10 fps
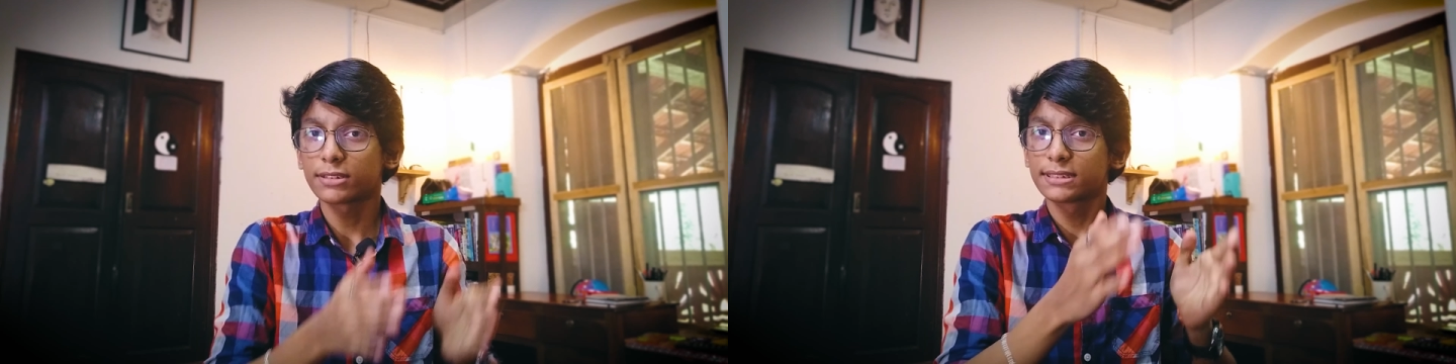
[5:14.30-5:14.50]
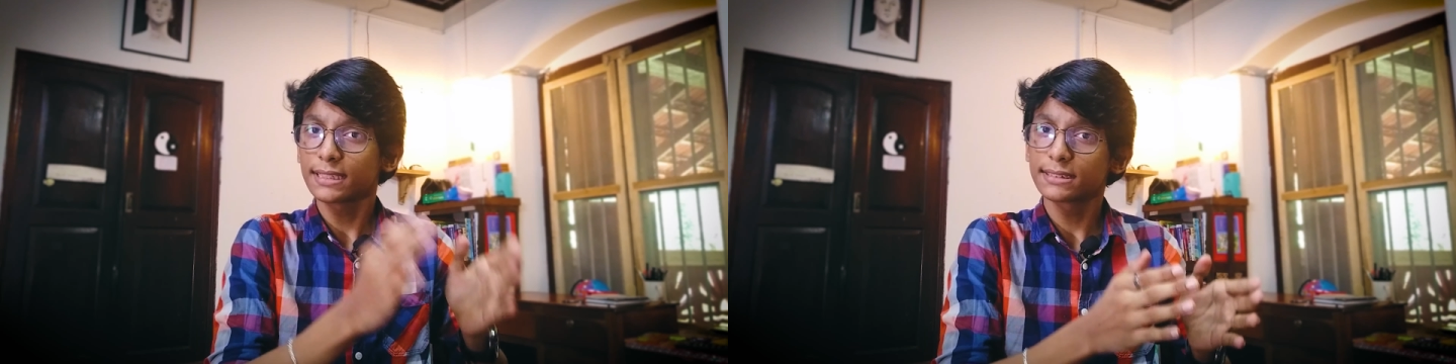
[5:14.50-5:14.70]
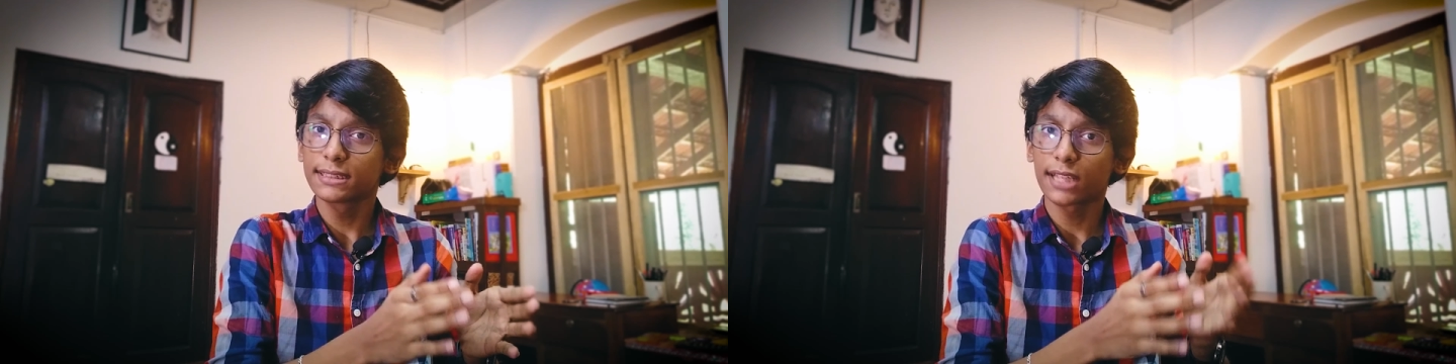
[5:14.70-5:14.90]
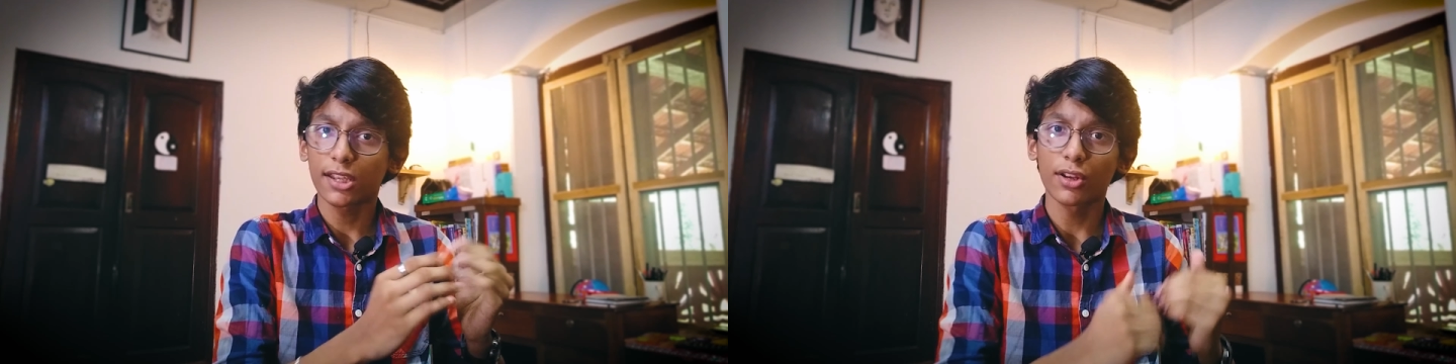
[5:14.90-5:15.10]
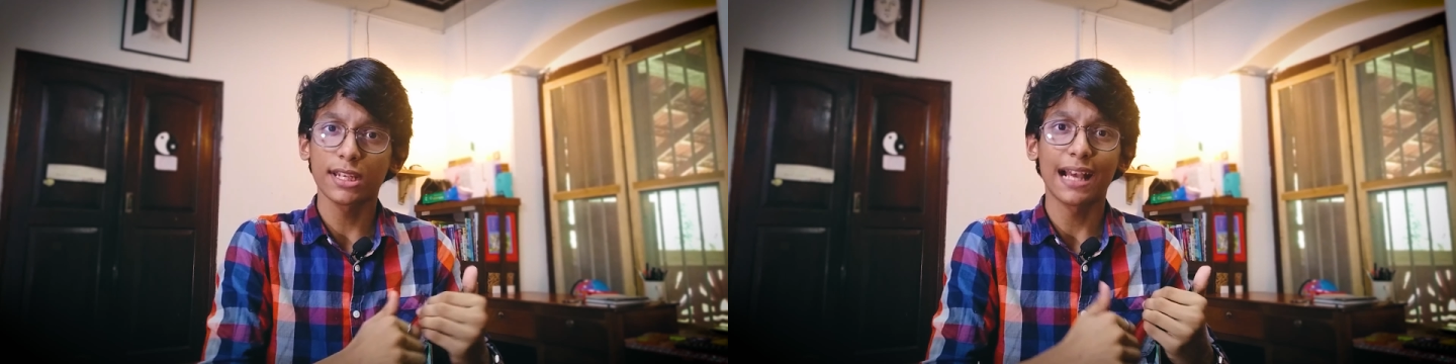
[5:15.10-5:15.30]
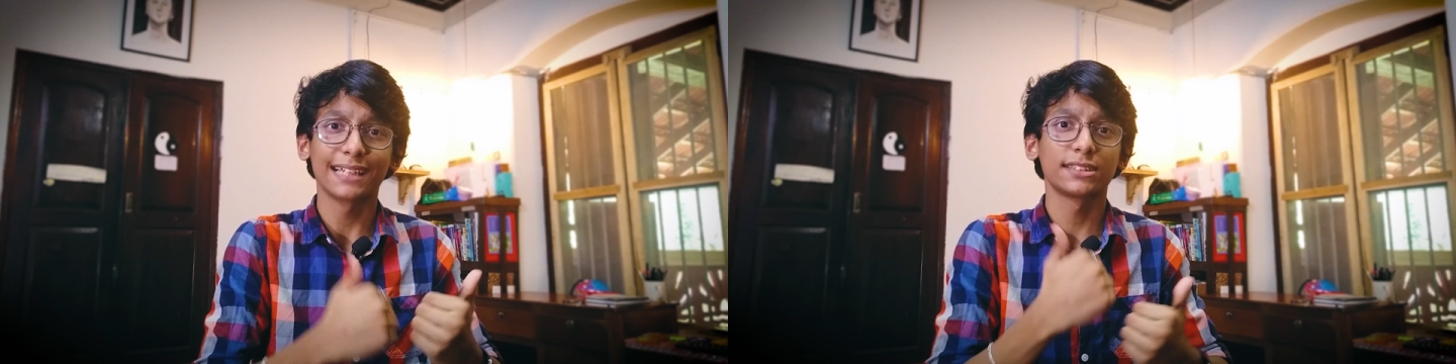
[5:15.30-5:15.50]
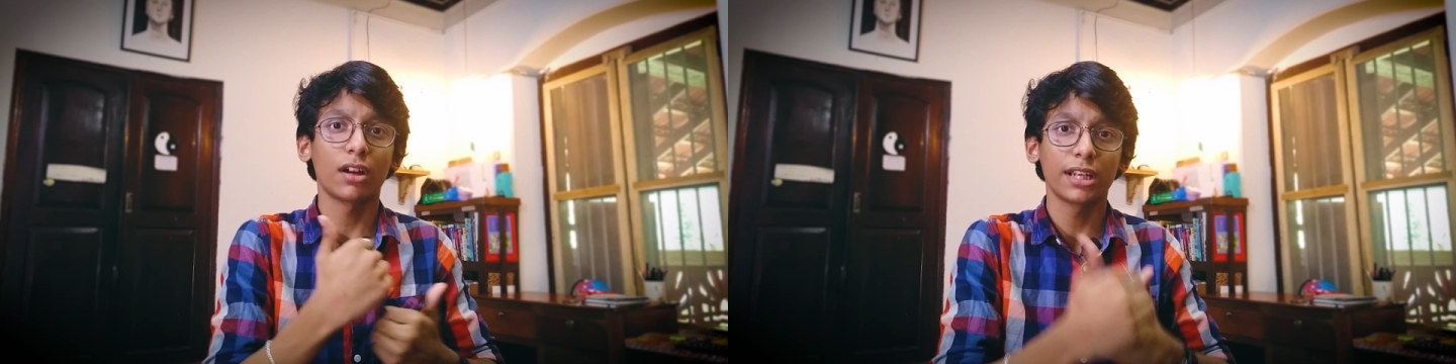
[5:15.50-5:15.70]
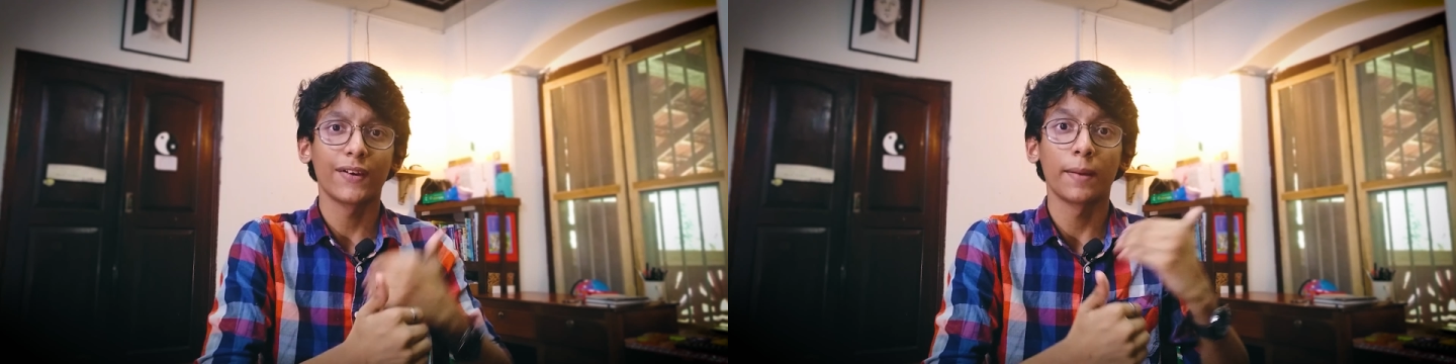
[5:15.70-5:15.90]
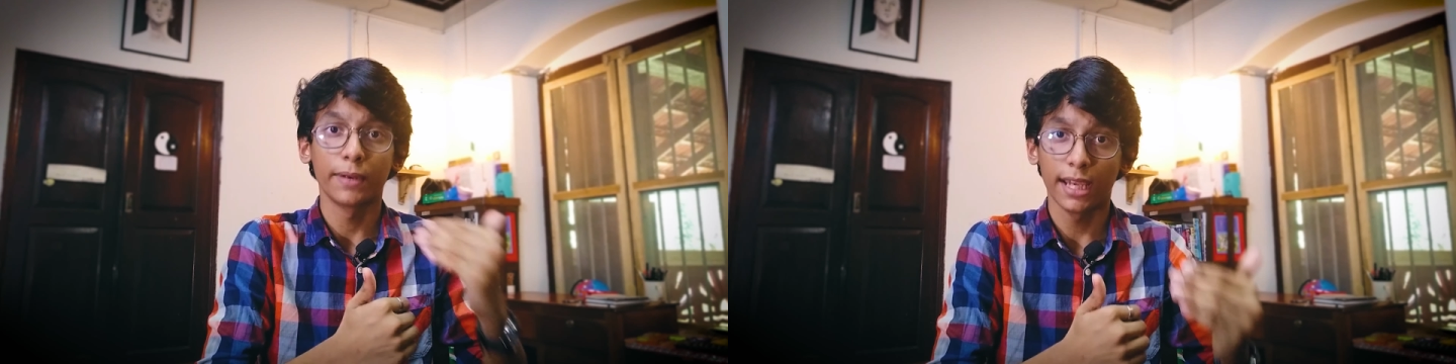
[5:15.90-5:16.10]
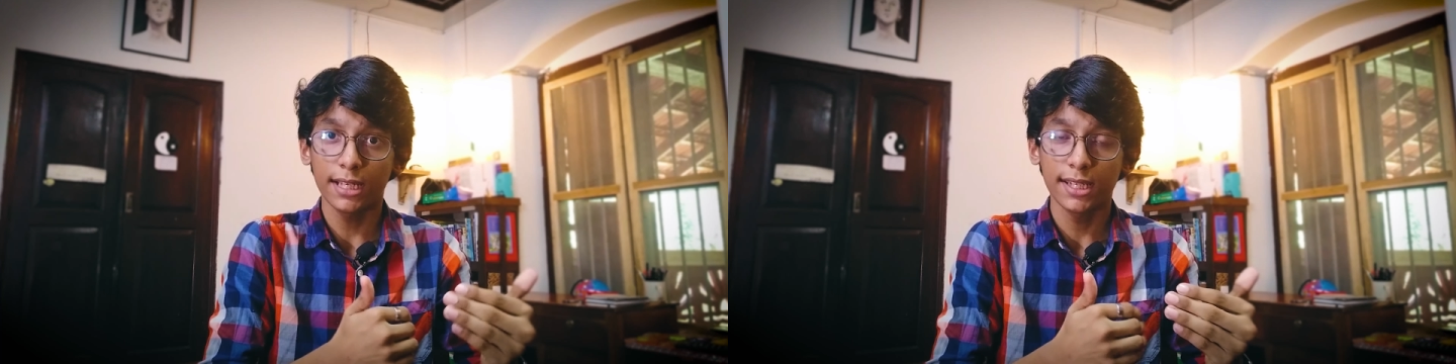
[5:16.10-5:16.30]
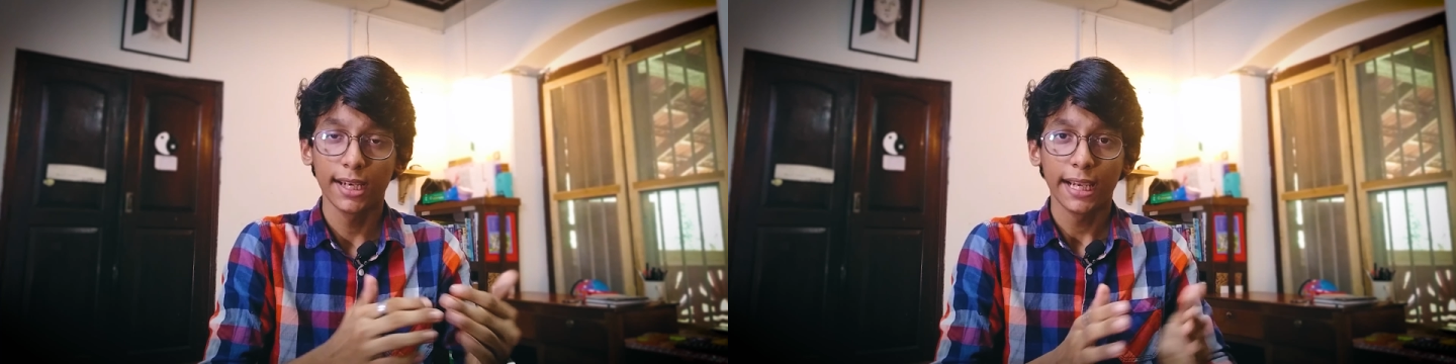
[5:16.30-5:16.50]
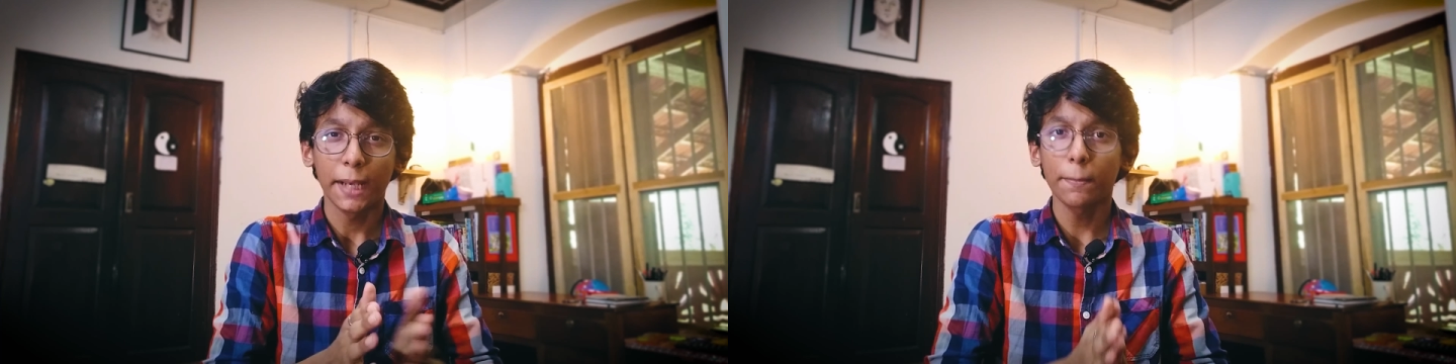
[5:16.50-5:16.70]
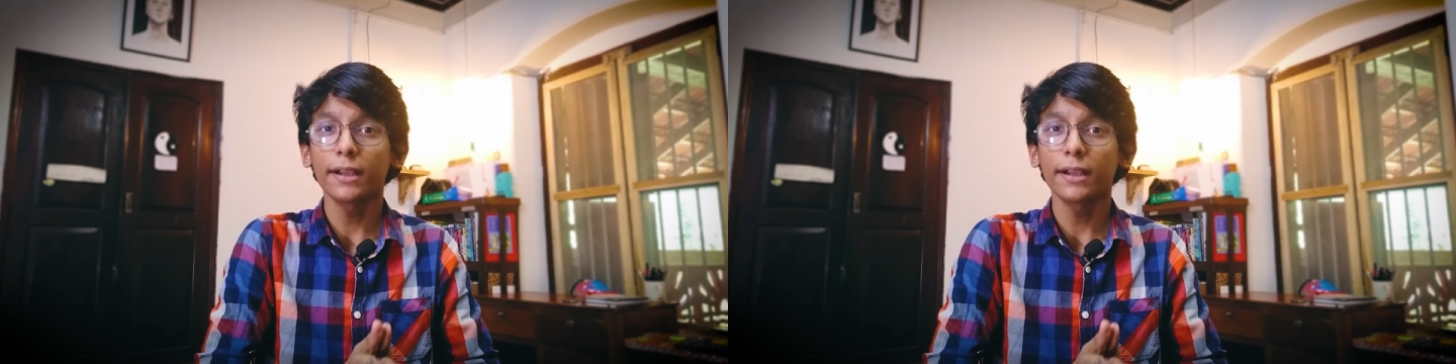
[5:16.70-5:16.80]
Because since this technology has not developed yet,